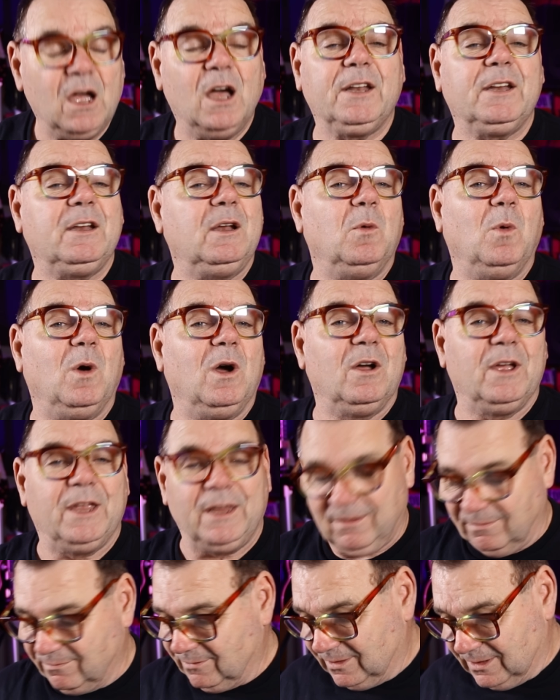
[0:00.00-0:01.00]
I don't know
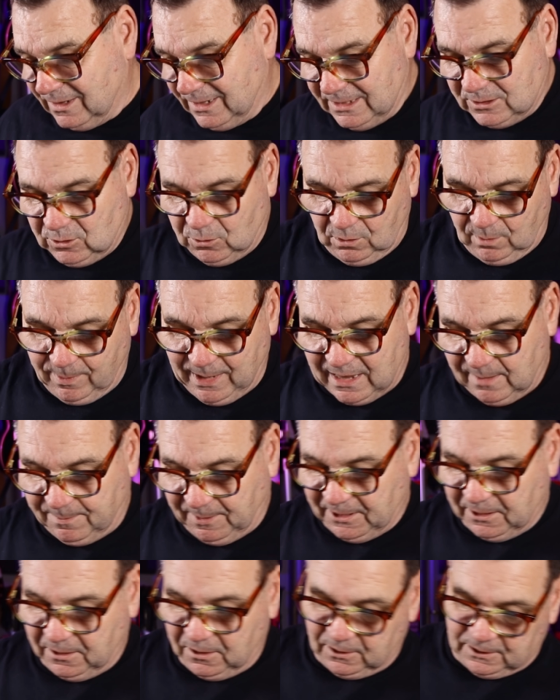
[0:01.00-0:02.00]
why, right? It's all about the
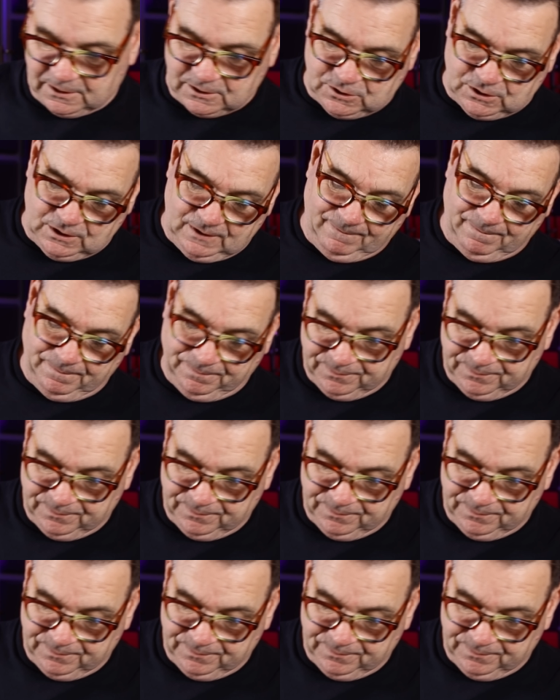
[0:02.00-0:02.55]
bananas,